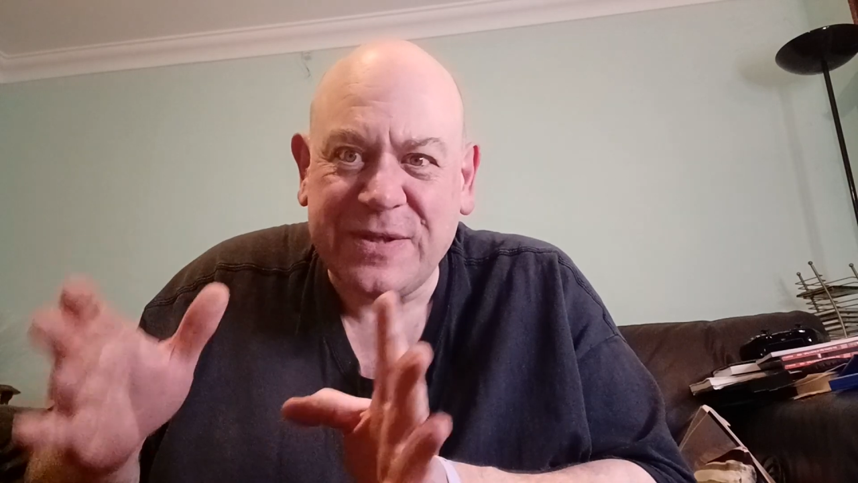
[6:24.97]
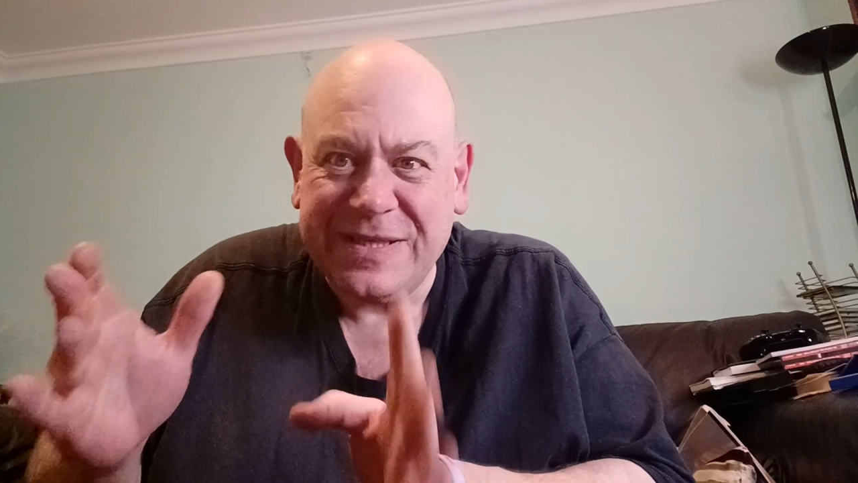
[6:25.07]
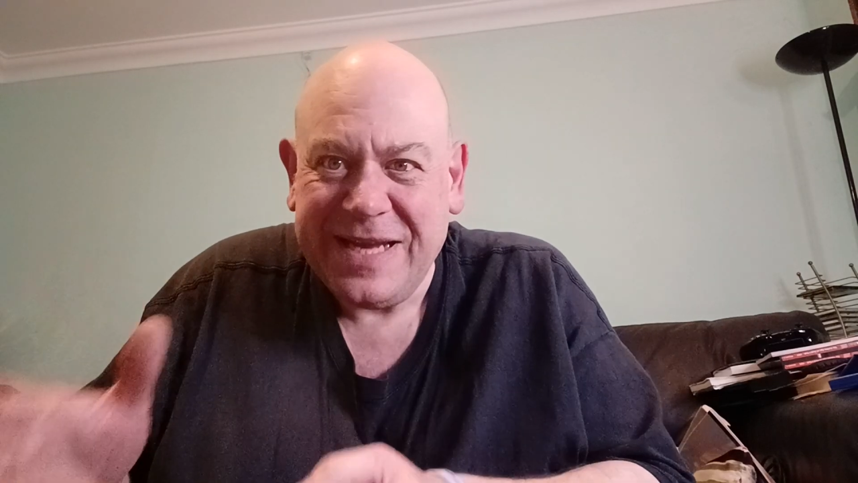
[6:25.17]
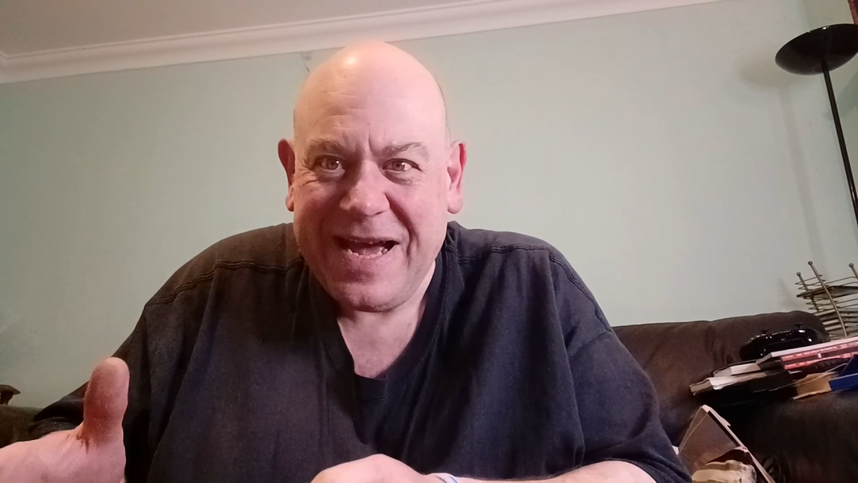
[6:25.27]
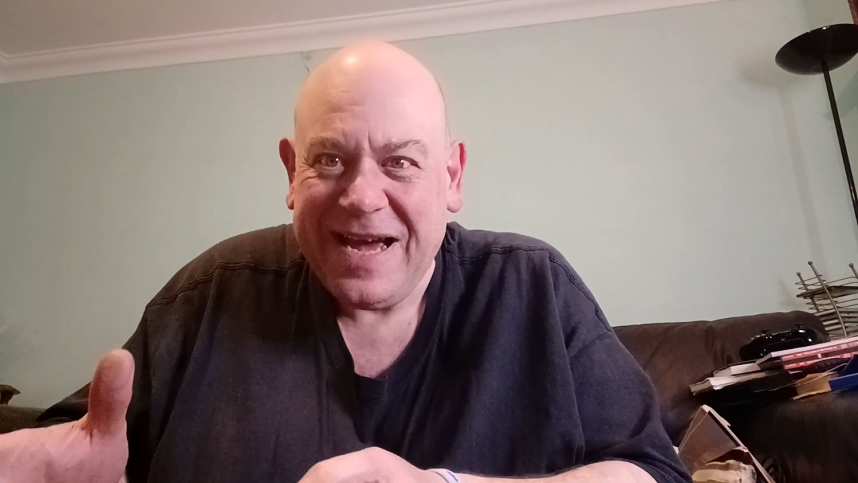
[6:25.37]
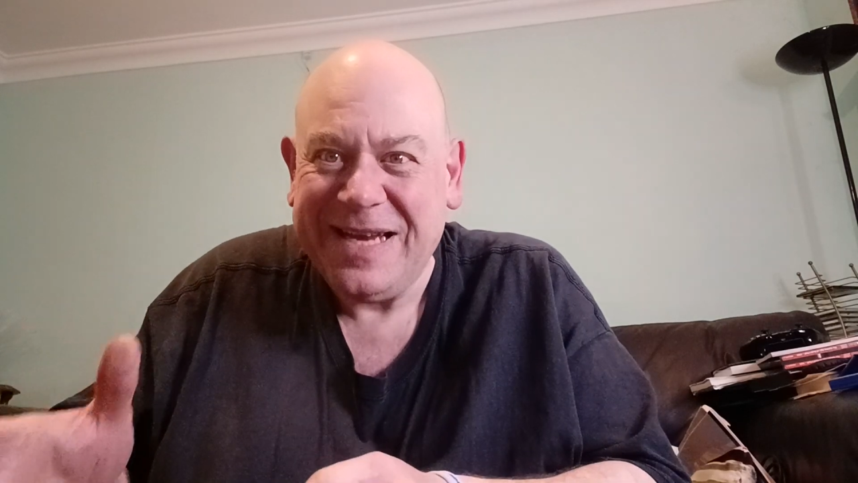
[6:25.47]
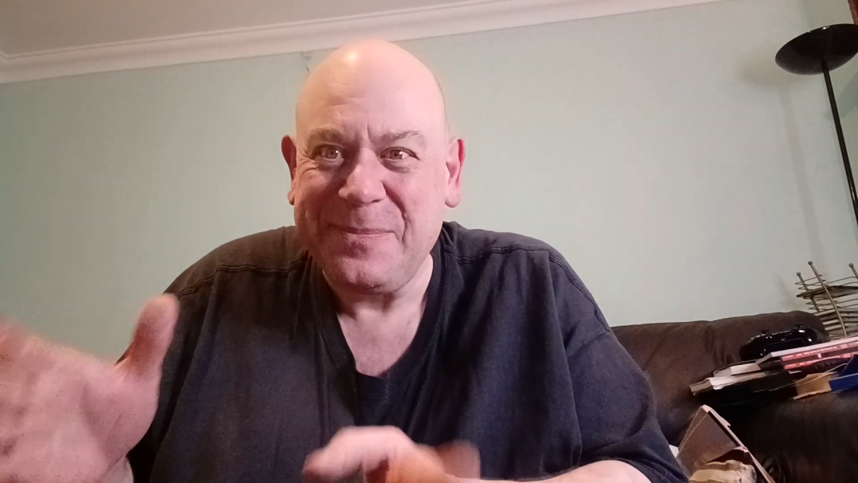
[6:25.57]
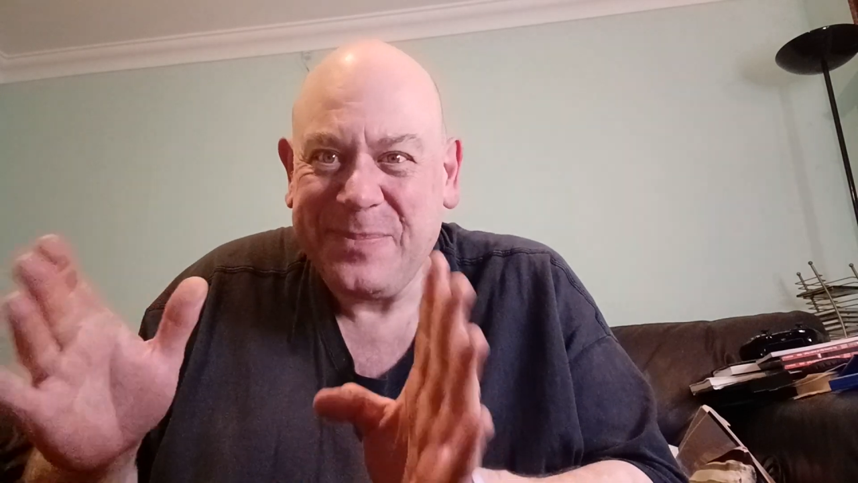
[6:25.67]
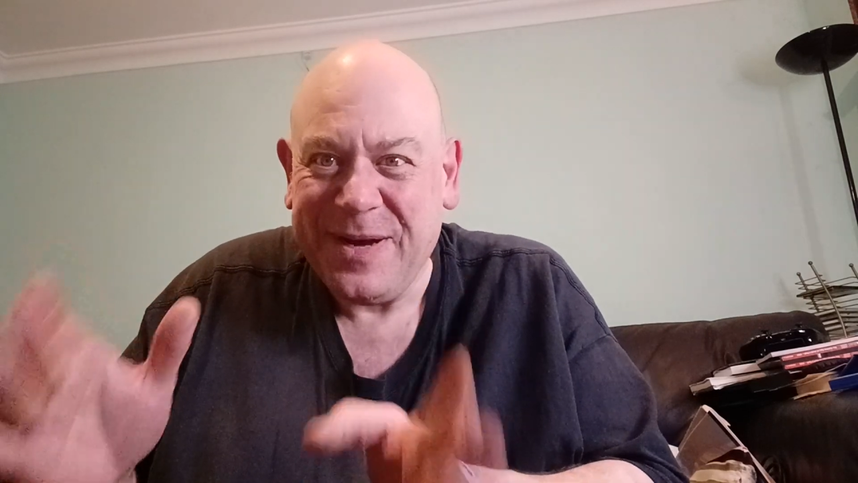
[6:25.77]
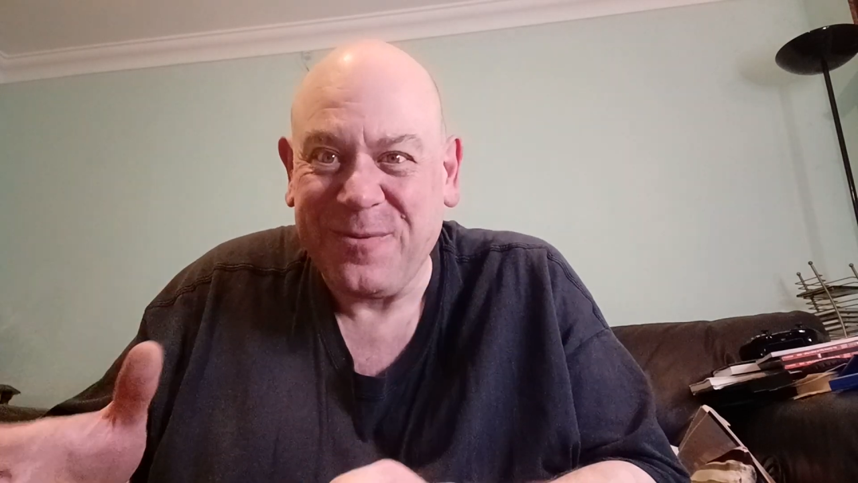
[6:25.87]

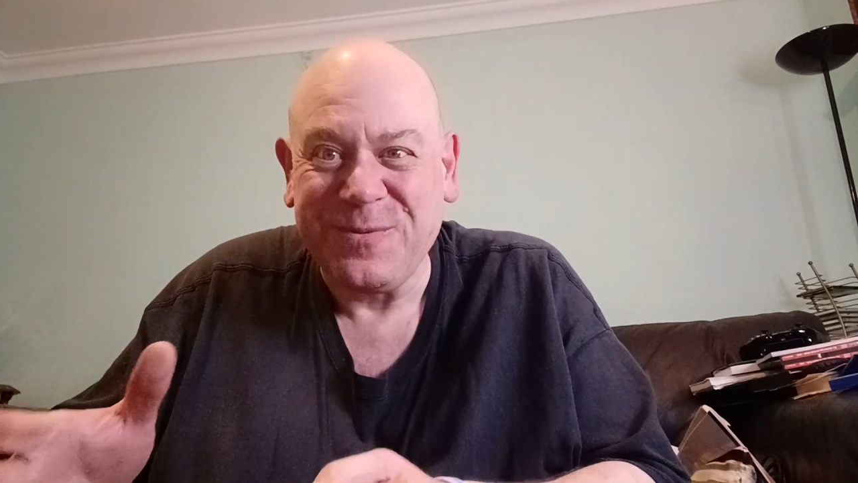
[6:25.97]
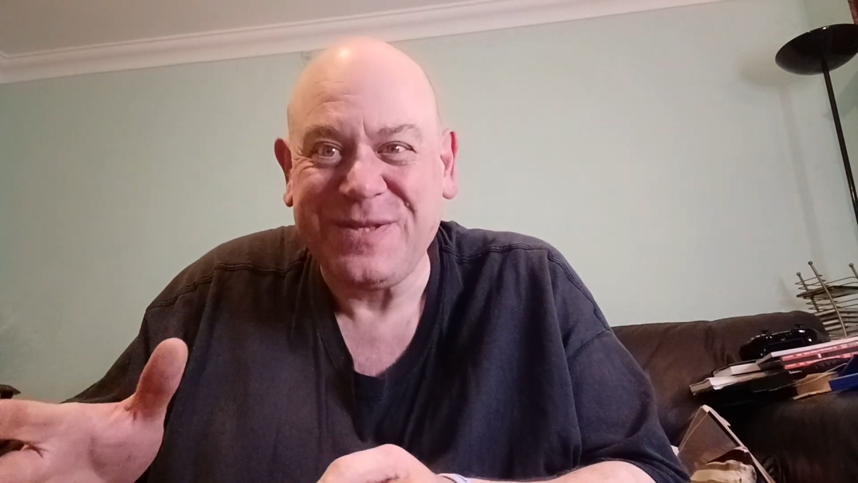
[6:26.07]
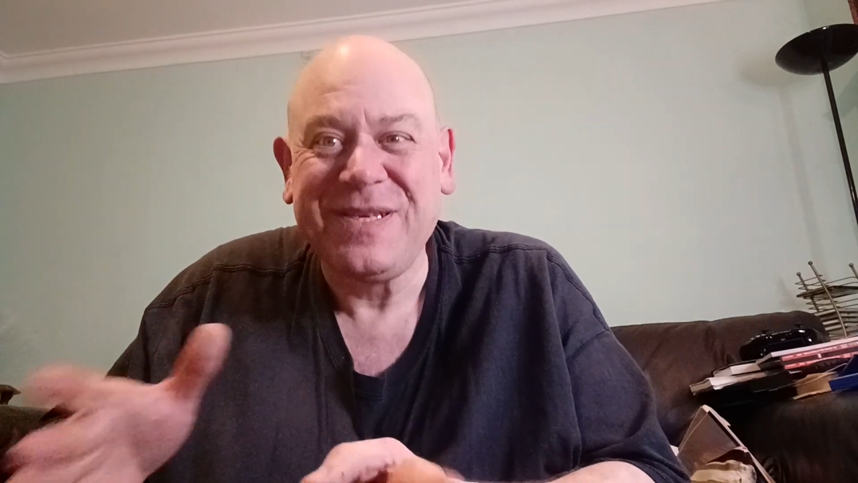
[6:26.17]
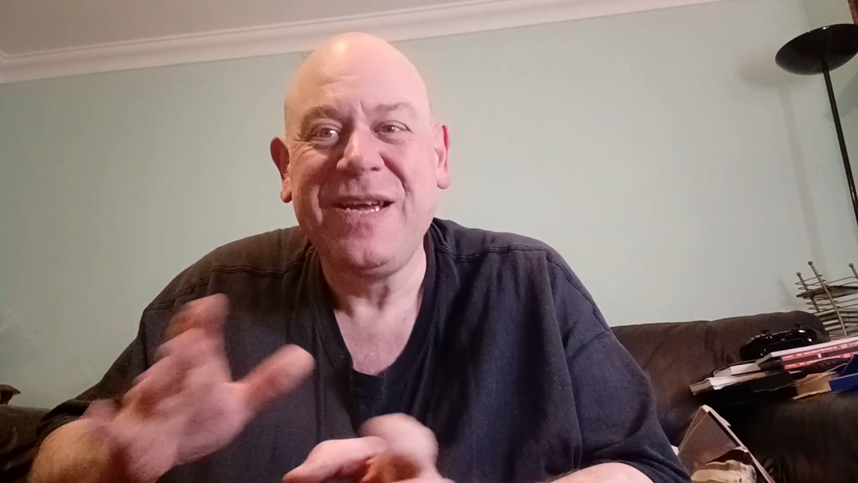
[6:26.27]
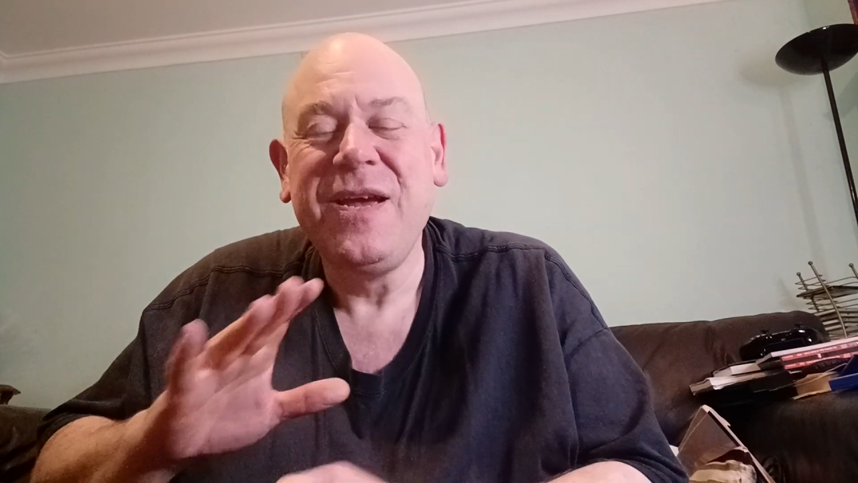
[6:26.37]
nine pounds